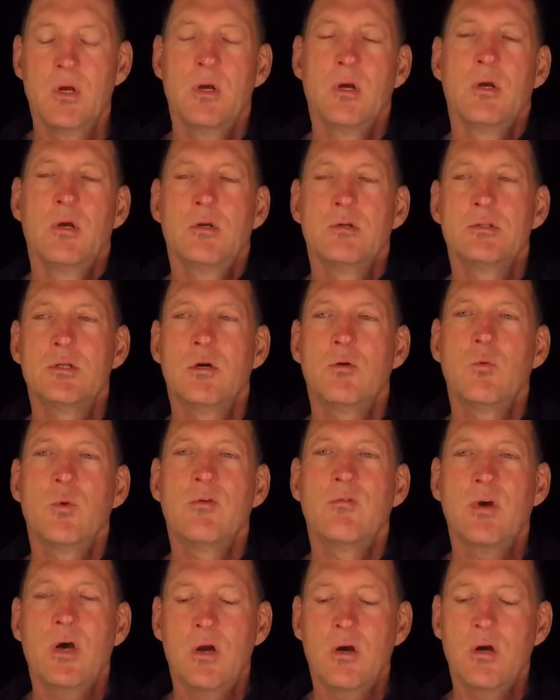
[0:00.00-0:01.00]
So
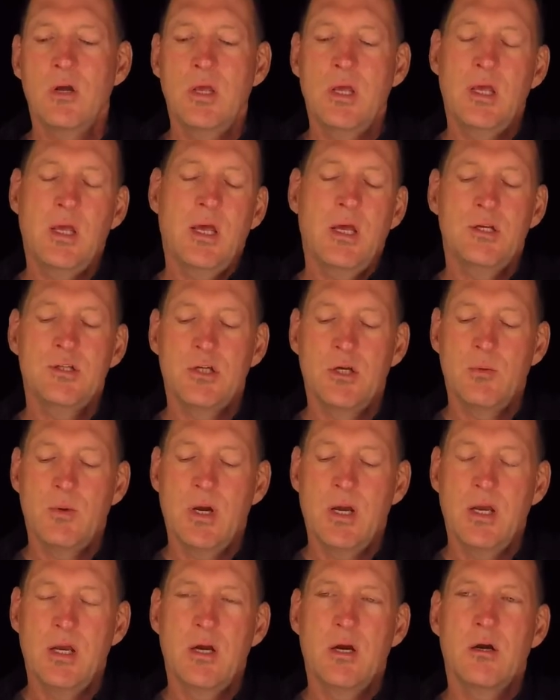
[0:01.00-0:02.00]
we've got our EKG
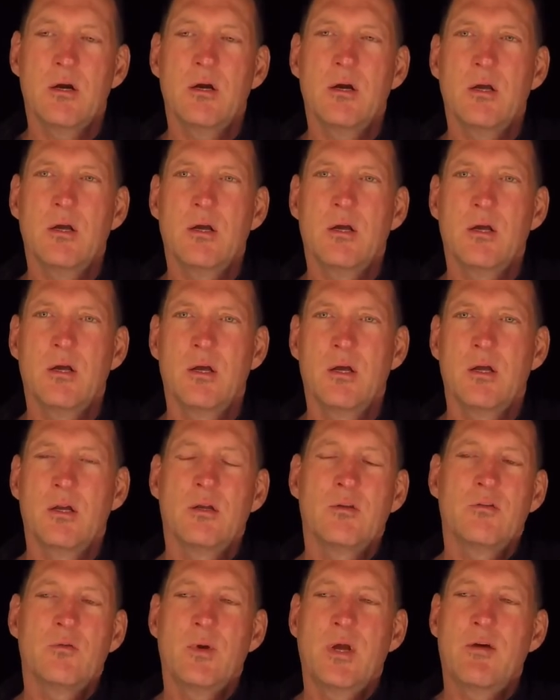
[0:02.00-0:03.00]
right here,
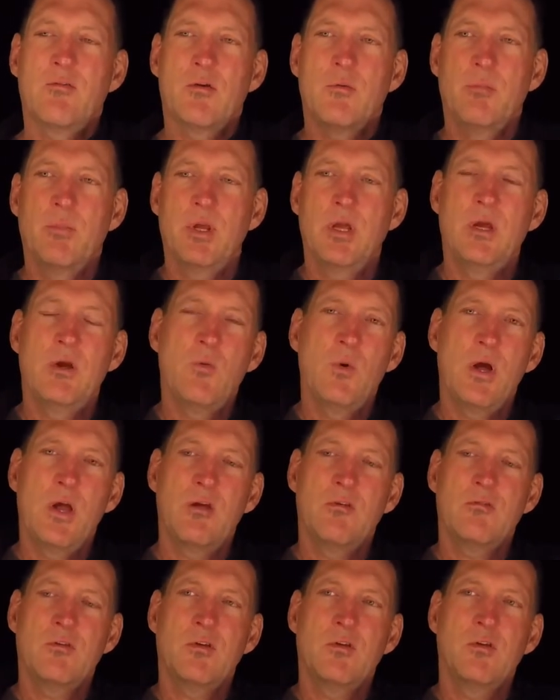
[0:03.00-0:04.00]
and so we have our P
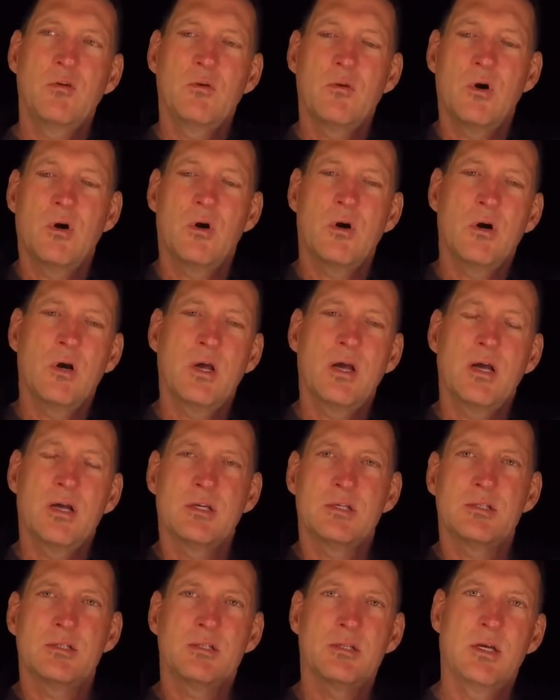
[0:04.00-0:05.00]
wave, Q, R,
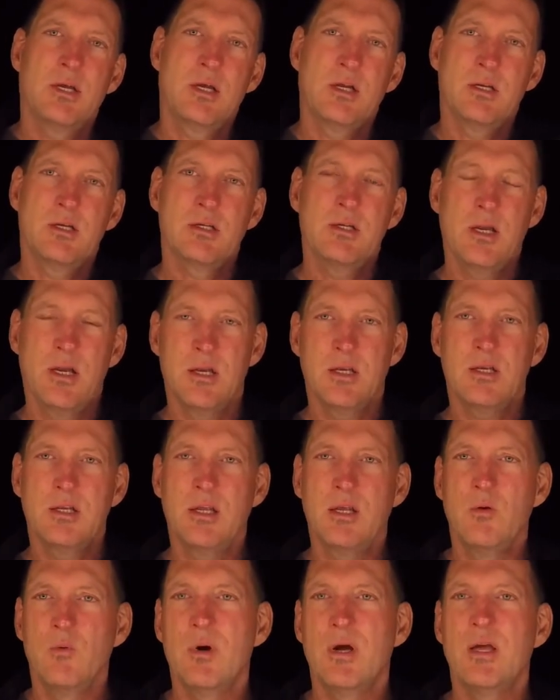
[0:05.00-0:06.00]
S, and
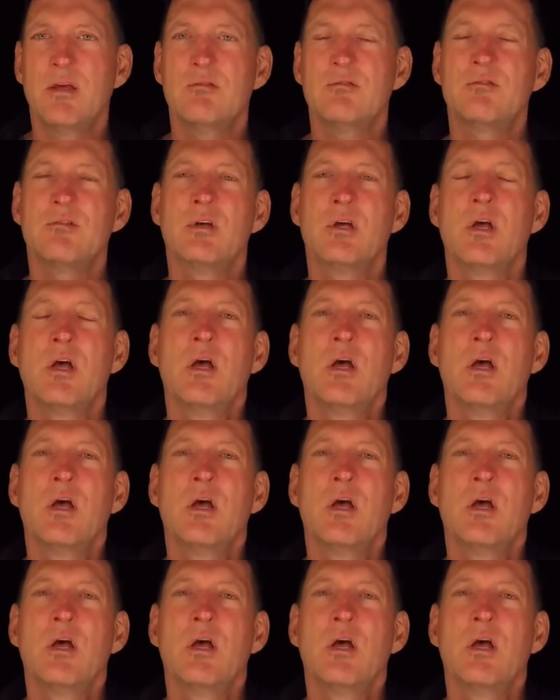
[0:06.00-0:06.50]
T wave.